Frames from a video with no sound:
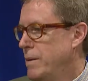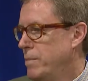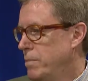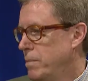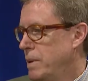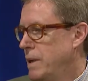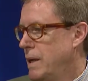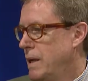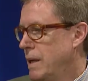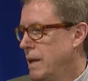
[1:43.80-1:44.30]

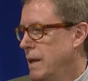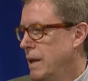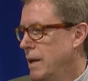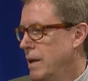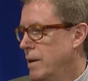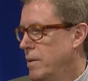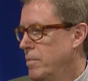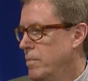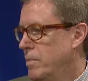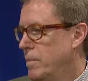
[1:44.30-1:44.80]
me,
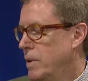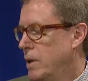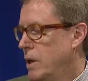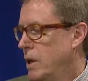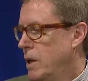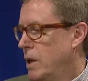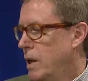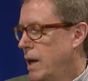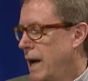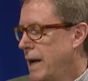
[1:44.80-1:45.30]

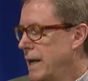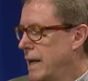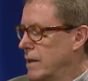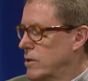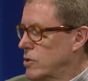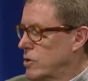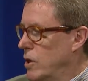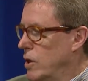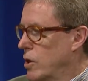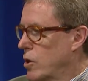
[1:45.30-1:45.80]
I
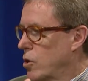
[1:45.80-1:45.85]
guess,